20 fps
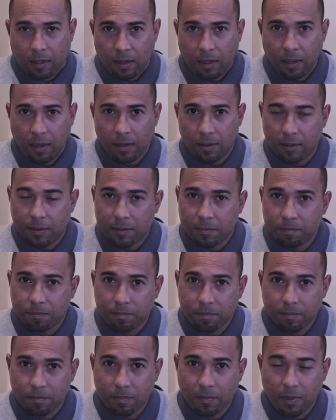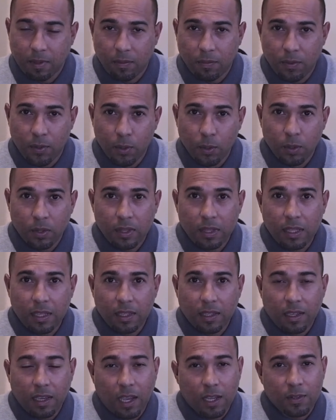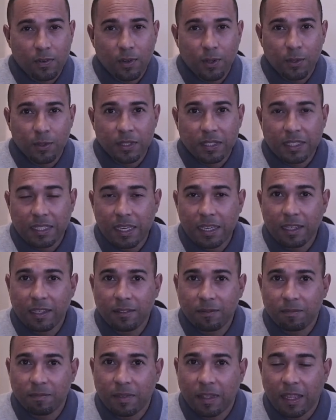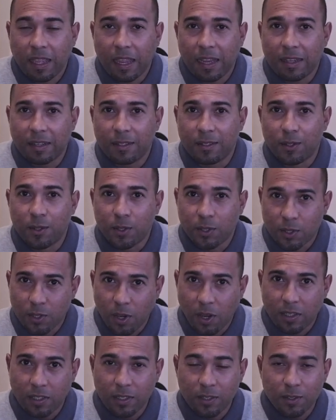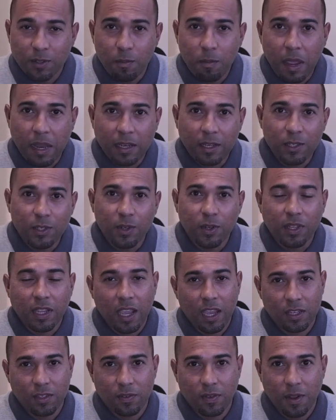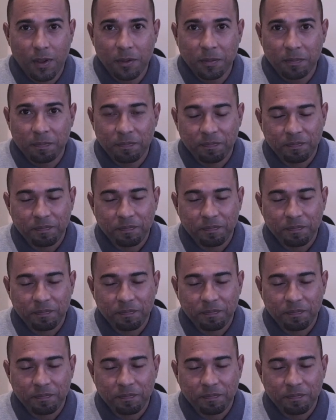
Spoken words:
And if you think cash flow is king and you're starting to manage your cash flow